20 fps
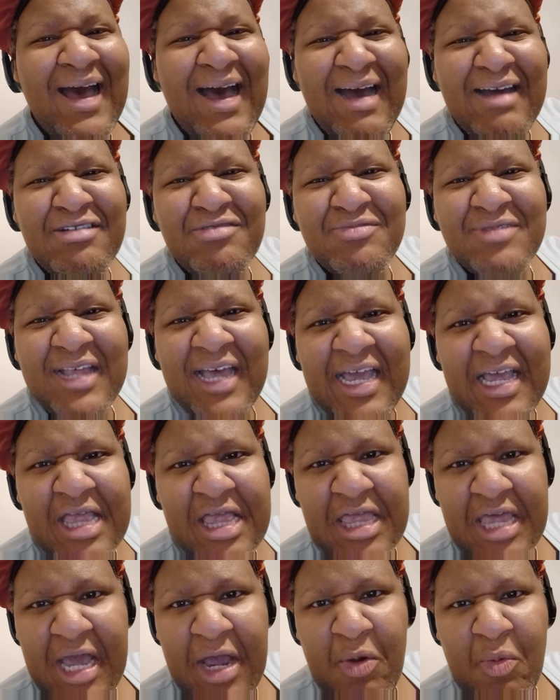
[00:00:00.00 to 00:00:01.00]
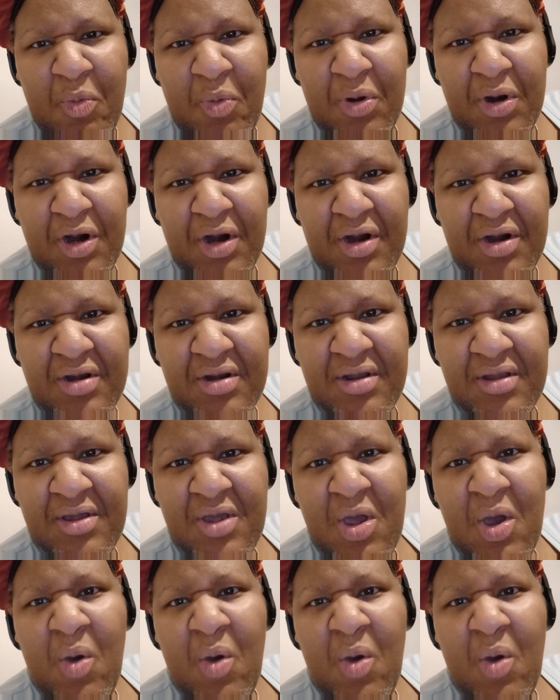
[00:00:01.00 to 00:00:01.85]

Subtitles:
I don't like that word.